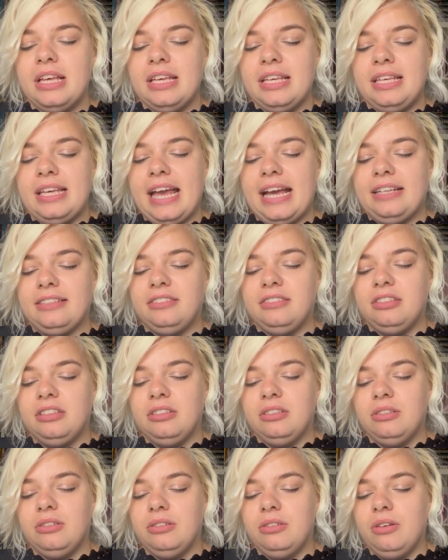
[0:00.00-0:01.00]
Yet,
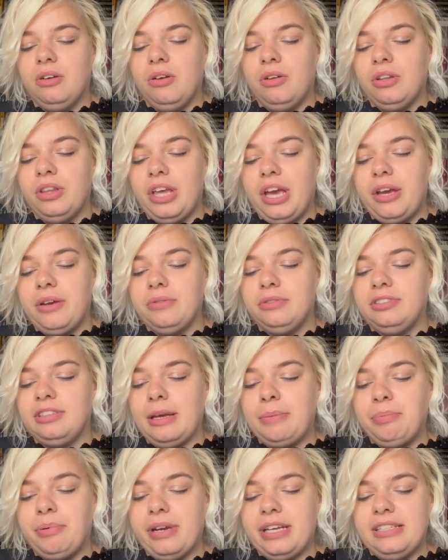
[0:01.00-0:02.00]
although
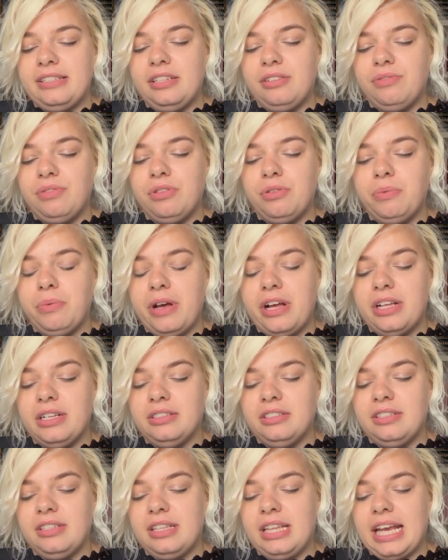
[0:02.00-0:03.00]
separated from the
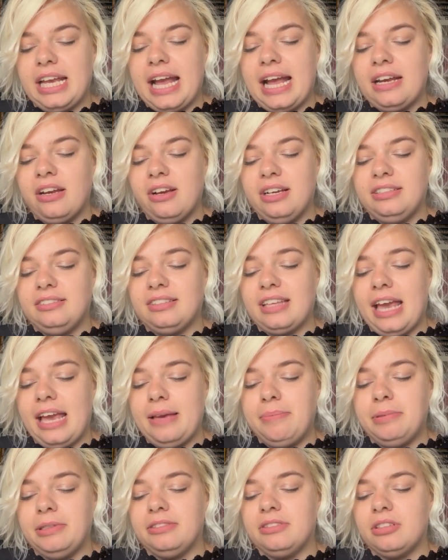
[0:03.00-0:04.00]
world, they cannot
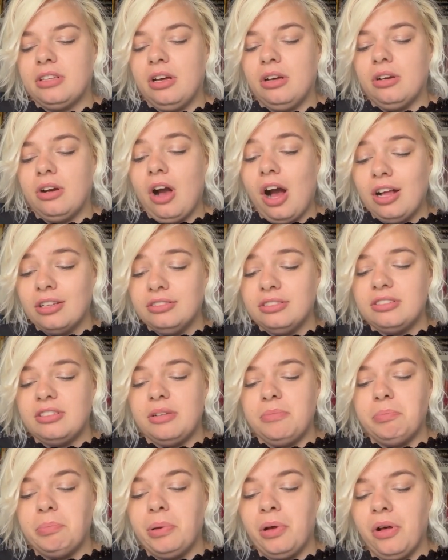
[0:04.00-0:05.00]
escape its
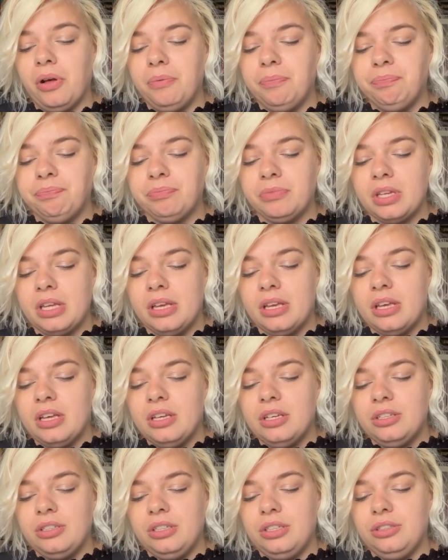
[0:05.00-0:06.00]
constant pull.
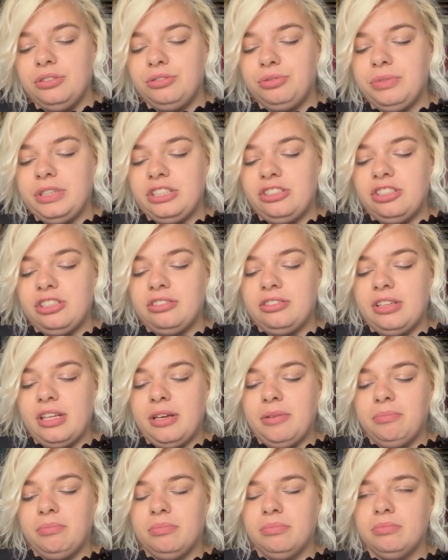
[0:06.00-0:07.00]
News reaches
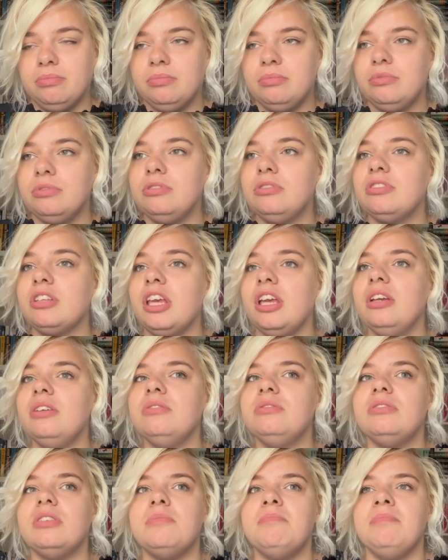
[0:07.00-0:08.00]
them.
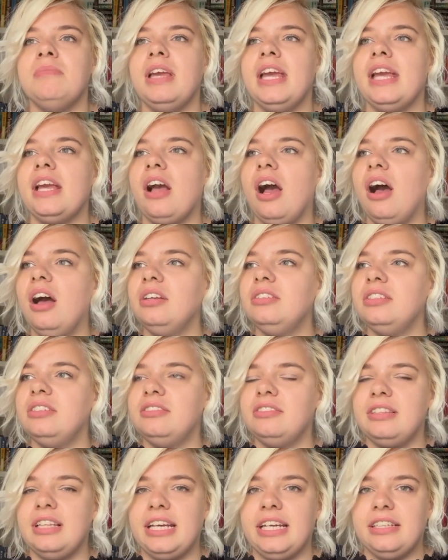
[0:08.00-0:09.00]
Excuse me,
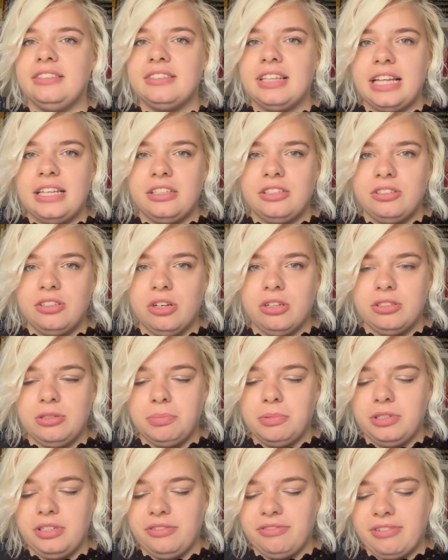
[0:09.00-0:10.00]
honestly, it's like the Tour de
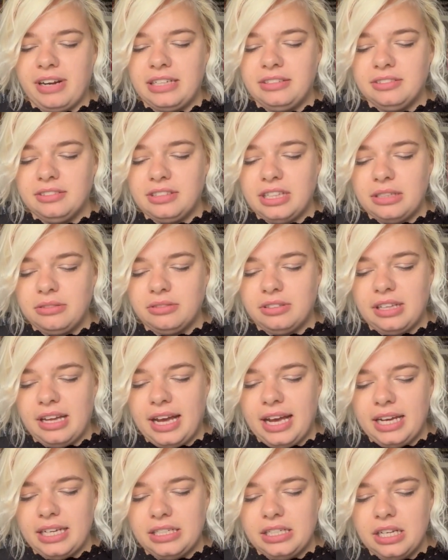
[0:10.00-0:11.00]
Bloody France
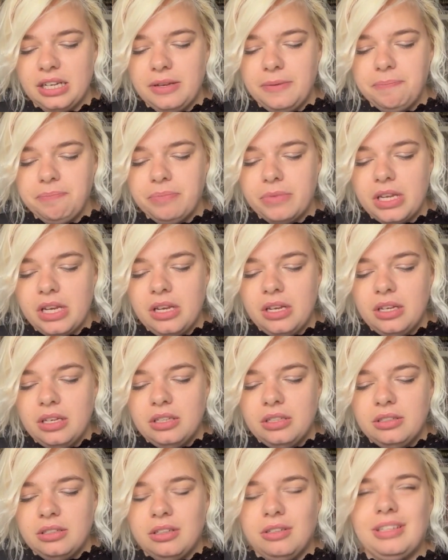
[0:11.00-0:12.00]
outside.
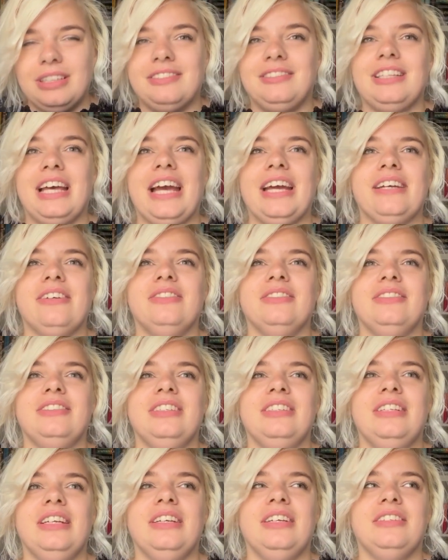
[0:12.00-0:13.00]
Well, that's cycles,
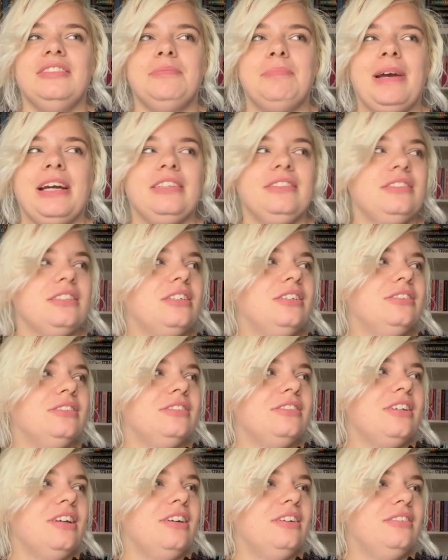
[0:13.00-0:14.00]
isn't it? That's
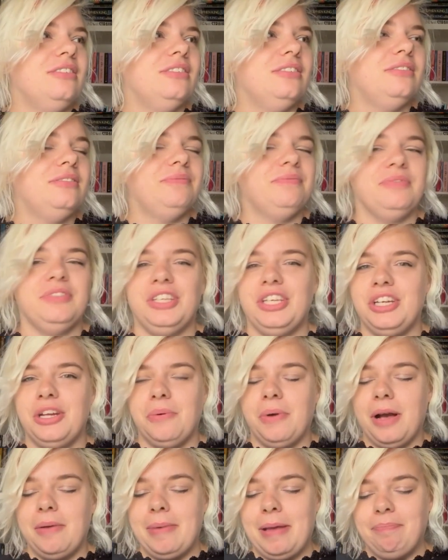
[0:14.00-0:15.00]
bicycles, not... You know
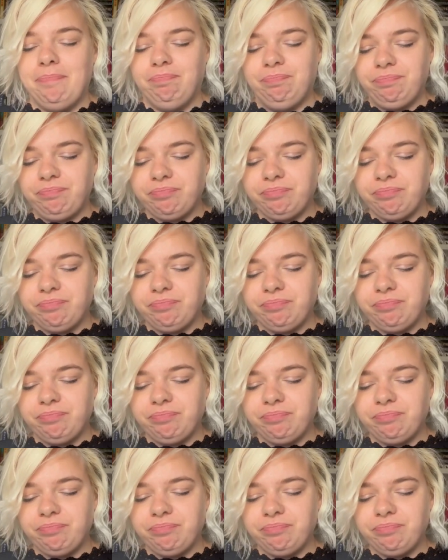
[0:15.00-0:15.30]
what I meant.